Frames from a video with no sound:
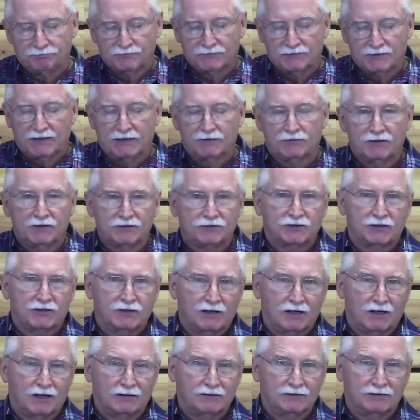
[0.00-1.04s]
there is a
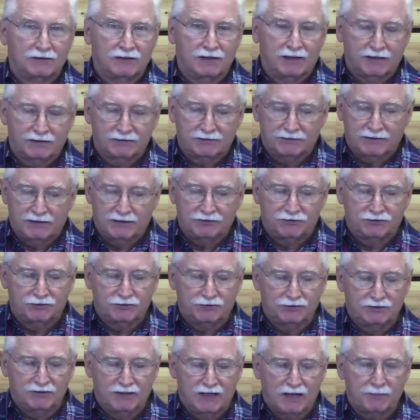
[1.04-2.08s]
context that
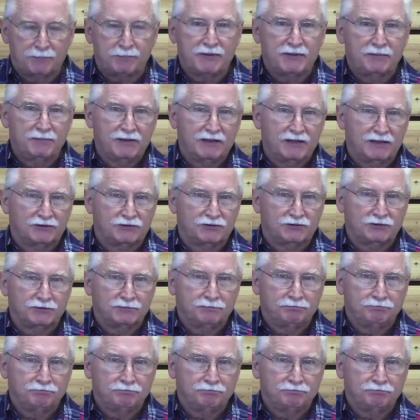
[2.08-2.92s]
should not be missed.